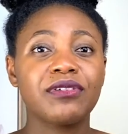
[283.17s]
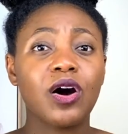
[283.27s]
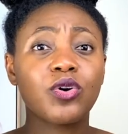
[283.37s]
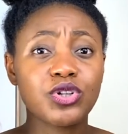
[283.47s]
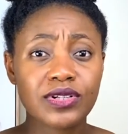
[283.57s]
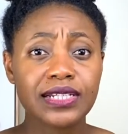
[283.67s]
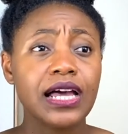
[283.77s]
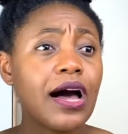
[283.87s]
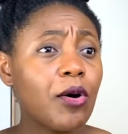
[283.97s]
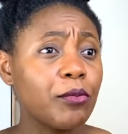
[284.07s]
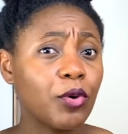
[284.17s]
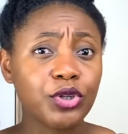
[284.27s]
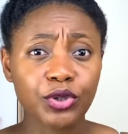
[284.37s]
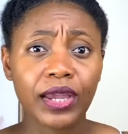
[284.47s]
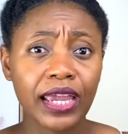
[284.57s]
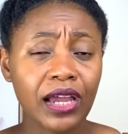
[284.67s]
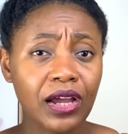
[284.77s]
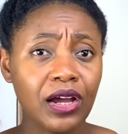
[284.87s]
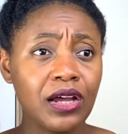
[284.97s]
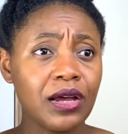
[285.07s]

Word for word: on your scalp or on your hair,